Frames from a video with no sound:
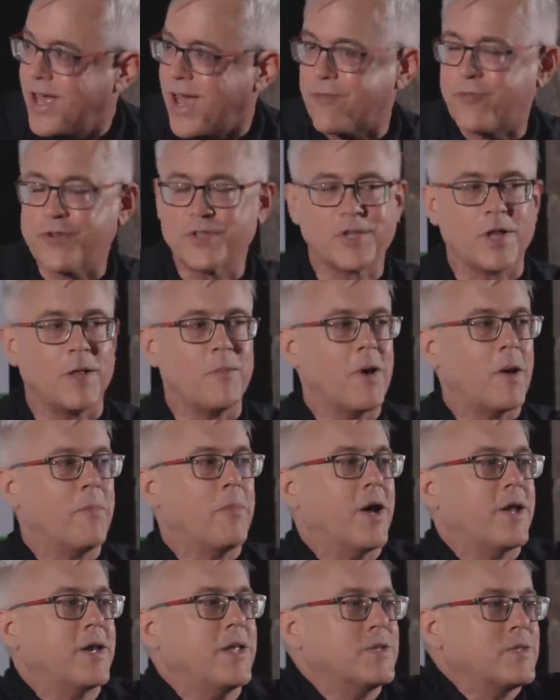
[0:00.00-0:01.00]
Every cell in my
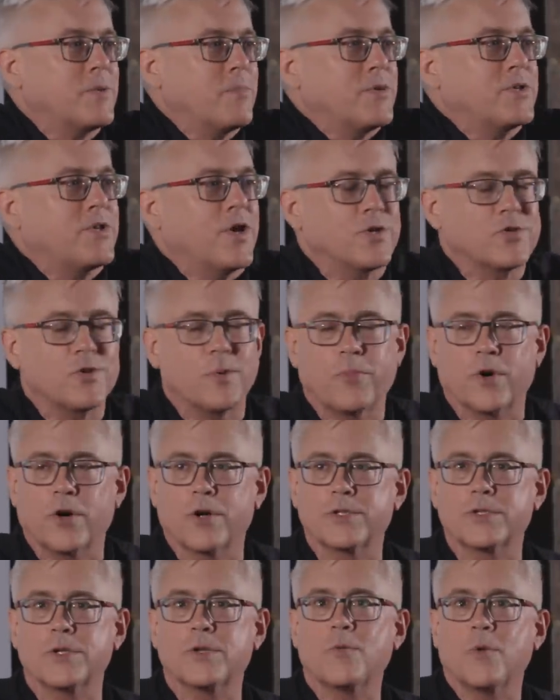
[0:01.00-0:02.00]
body is a potential
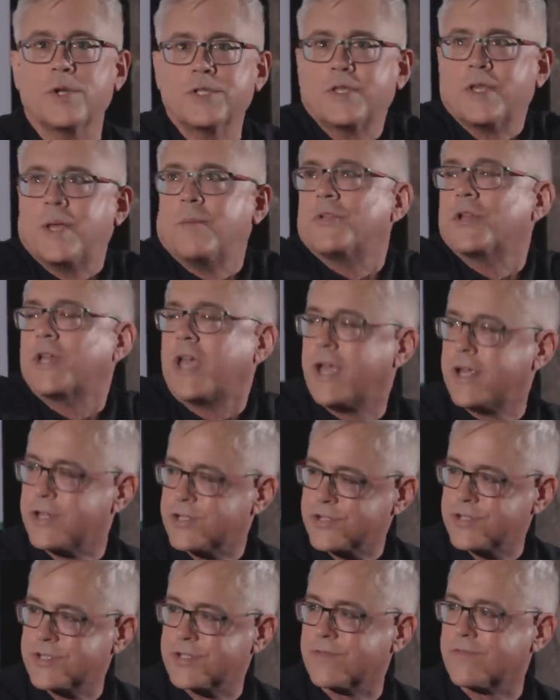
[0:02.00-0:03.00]
person? What's the
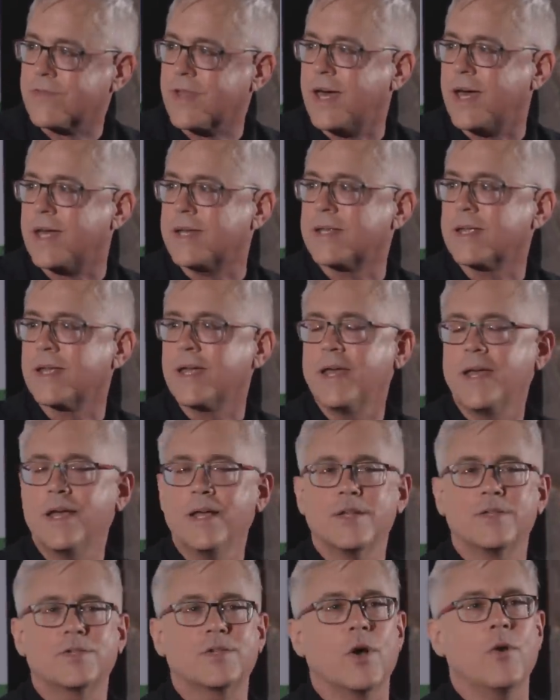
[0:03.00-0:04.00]
implications of that?
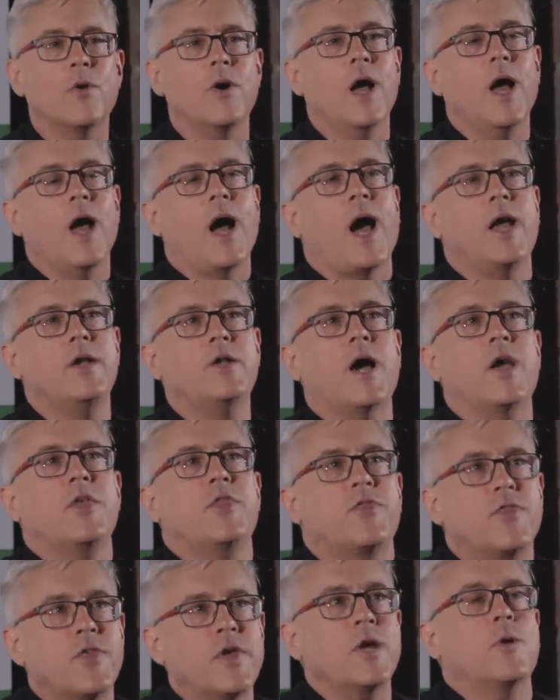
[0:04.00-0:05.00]
So I
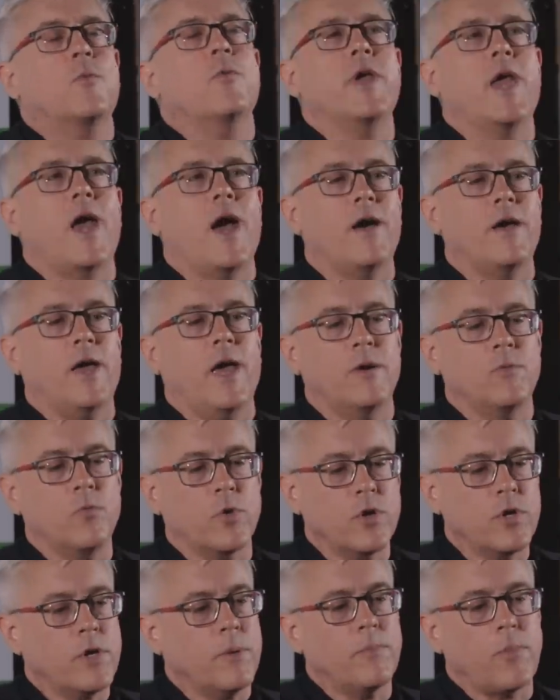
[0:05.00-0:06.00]
think we have, and
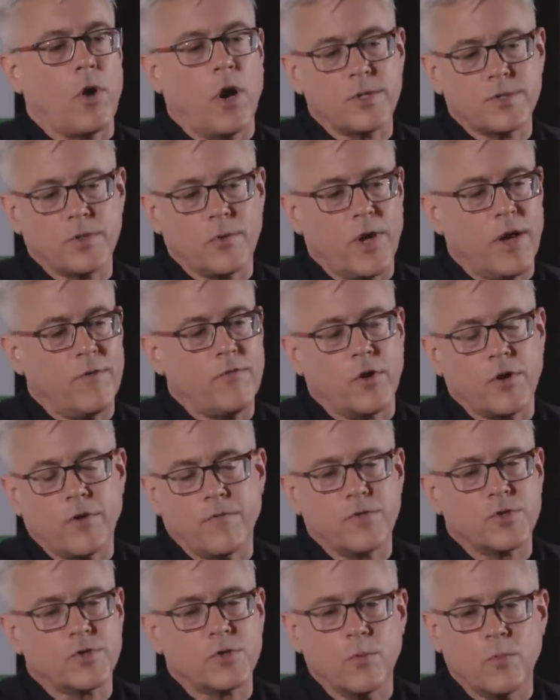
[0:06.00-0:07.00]
we're gonna also have
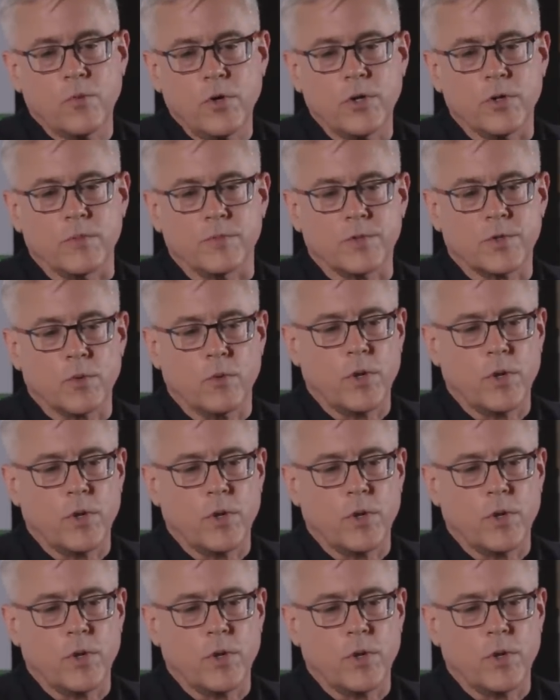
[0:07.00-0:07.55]
artificial wombs.